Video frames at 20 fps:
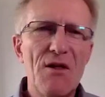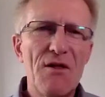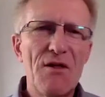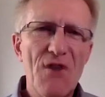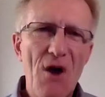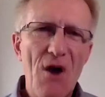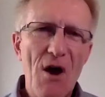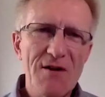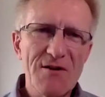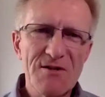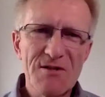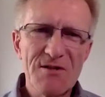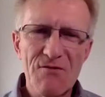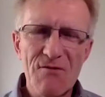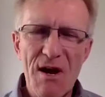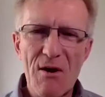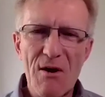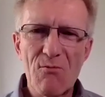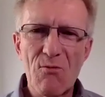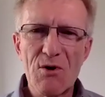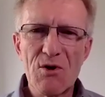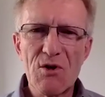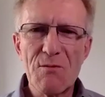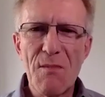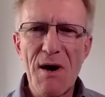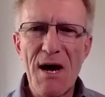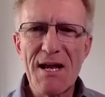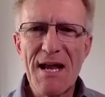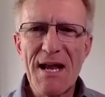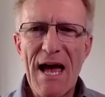thoughts around what you
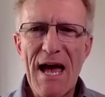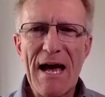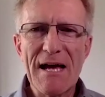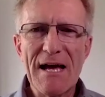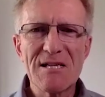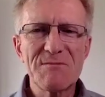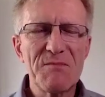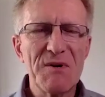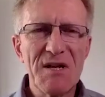might ask.